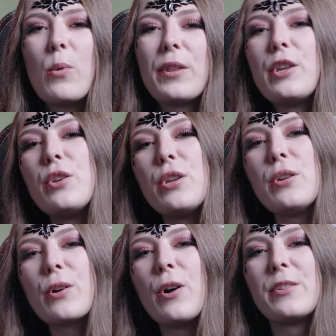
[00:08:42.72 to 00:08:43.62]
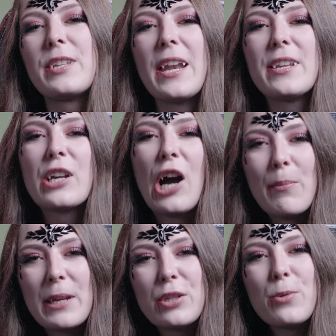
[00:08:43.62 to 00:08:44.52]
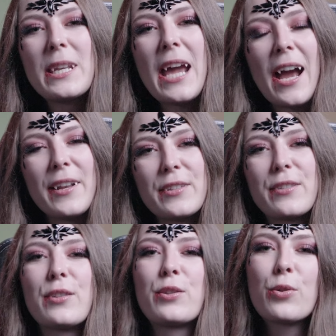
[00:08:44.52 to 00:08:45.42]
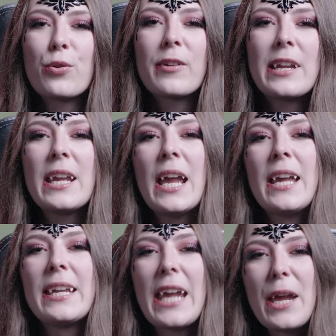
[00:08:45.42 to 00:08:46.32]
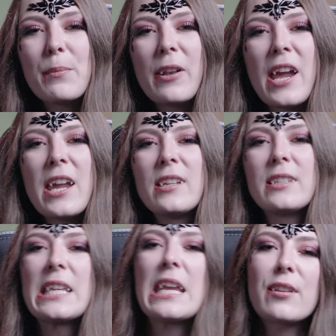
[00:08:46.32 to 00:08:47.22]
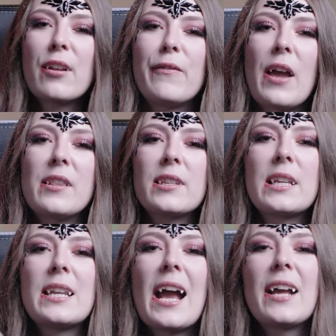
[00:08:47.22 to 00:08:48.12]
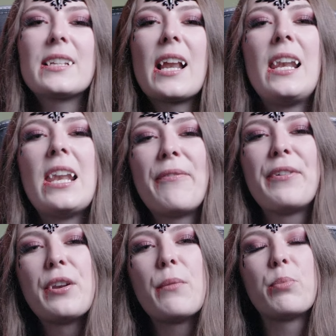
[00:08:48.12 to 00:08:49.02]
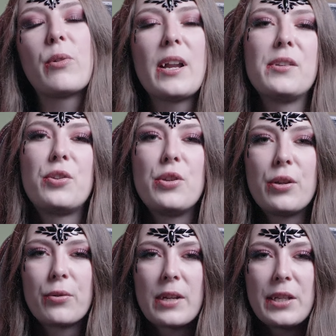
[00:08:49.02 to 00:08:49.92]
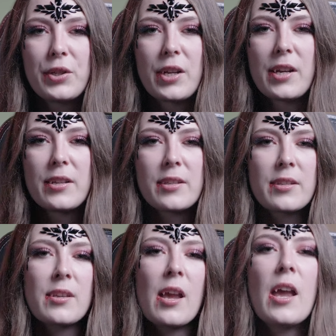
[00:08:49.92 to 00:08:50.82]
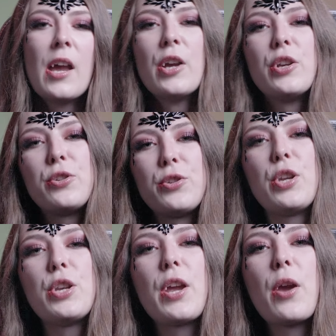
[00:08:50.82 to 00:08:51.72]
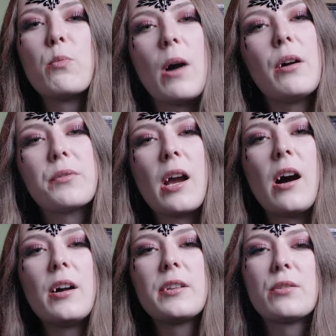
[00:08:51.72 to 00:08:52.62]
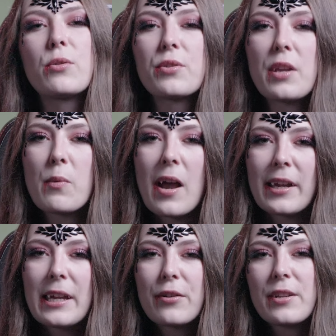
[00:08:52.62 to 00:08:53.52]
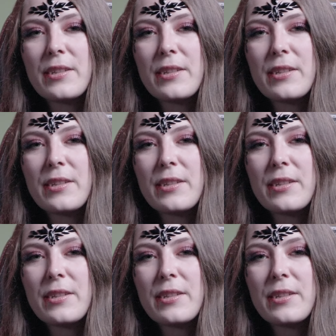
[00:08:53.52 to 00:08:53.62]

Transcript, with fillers: with the new content coming to enhance the story, gameplay, seasonal events, and add 11 brand new creatures. Studio Wildcard is also working on a